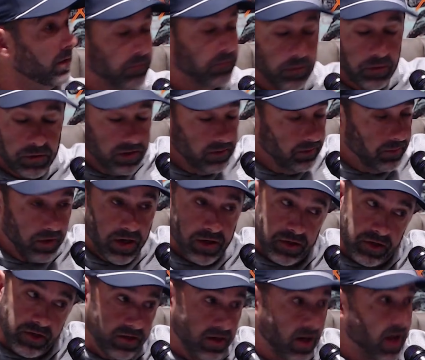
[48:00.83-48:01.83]
Like first
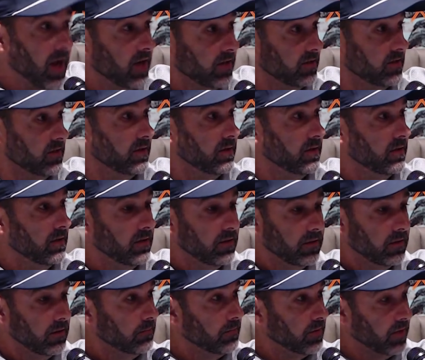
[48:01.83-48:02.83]
impressions last. Yeah,
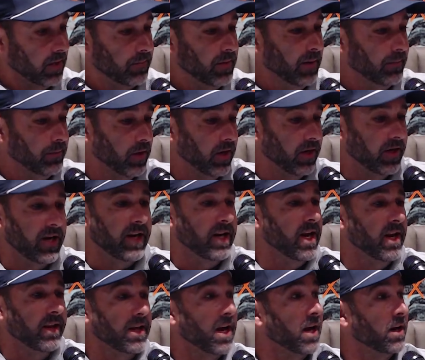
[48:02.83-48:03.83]
but but like people like
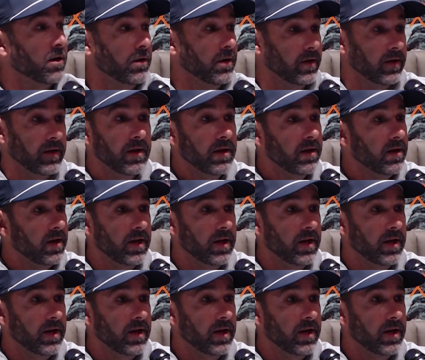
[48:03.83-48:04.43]
he ain't that good.